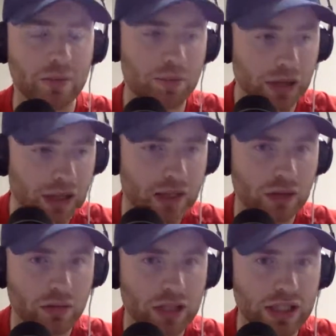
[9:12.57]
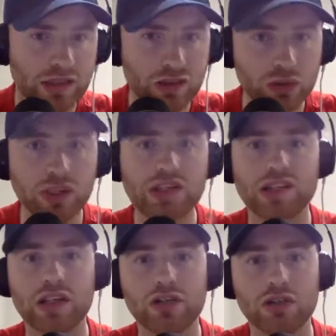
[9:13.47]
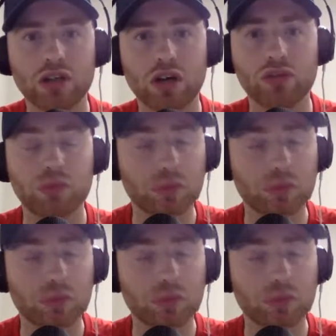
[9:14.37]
but we still considered 2 goals.